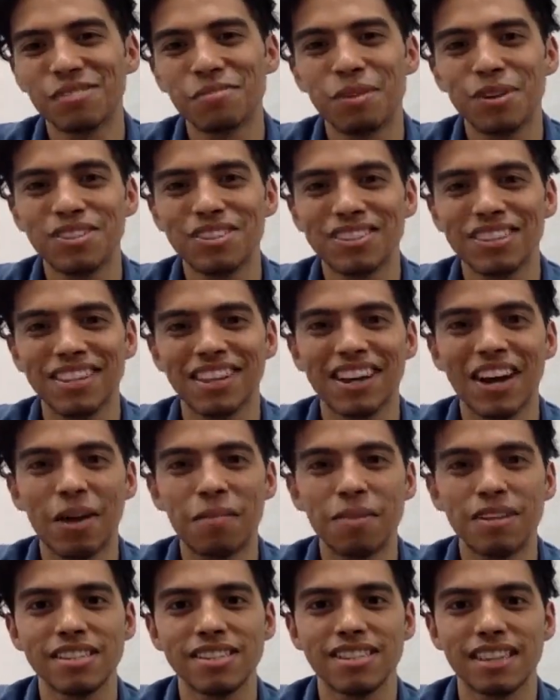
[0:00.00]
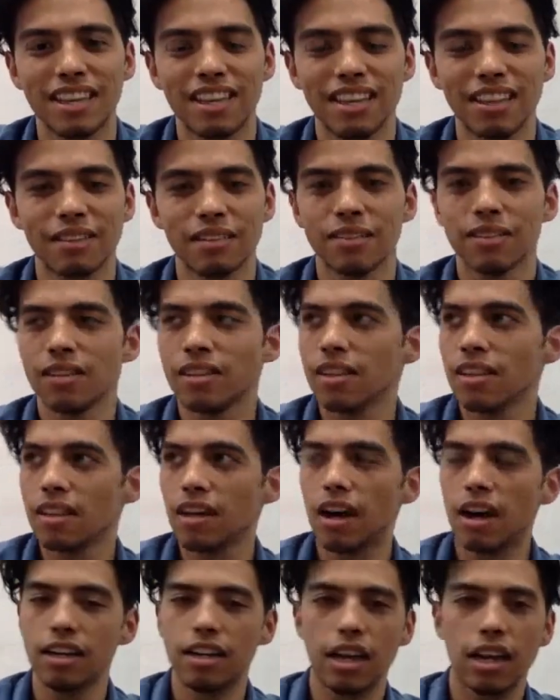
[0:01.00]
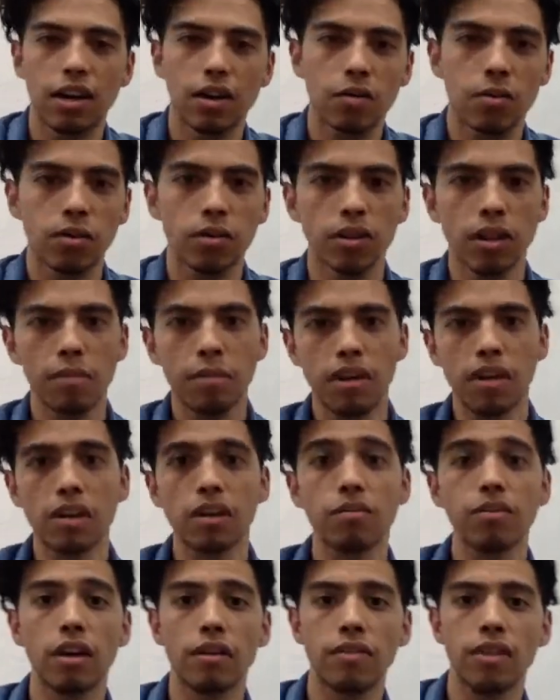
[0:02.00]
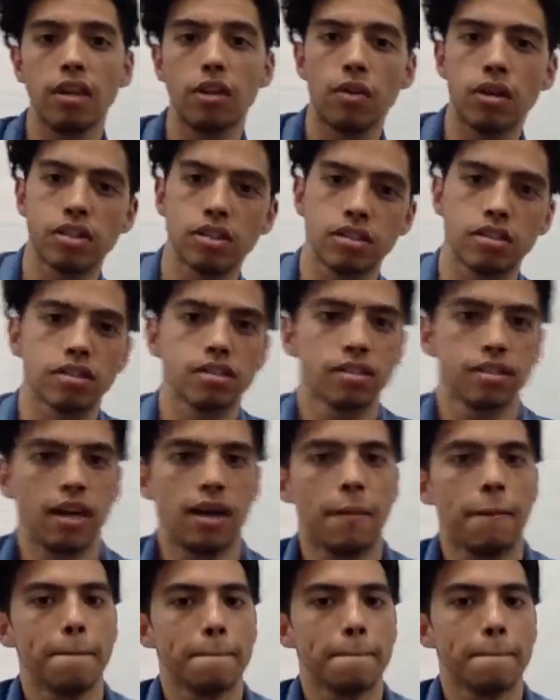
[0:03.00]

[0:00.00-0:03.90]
Just post it on the comments, and Derek will let me know if you have any questions.